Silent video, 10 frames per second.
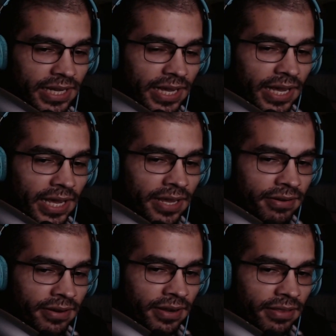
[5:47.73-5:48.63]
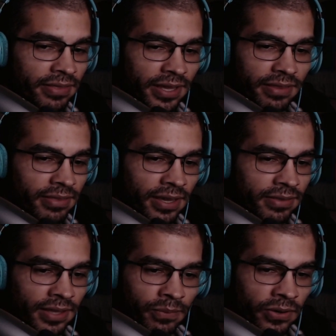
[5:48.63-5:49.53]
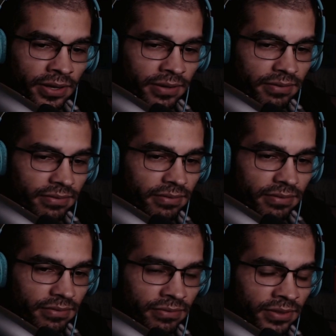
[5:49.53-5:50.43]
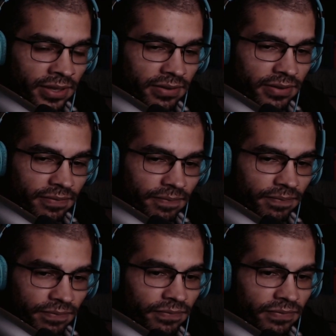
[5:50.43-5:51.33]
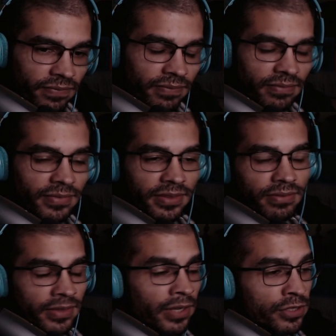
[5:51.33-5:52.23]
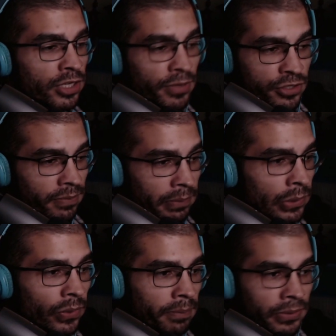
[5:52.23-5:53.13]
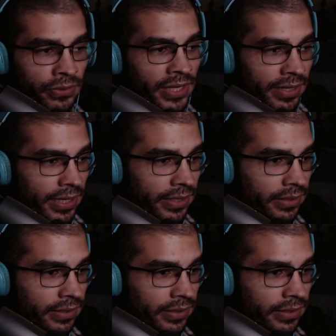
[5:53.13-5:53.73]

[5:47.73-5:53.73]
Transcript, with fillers: And uh, they they they weren't that there was almost some blue on blue that day.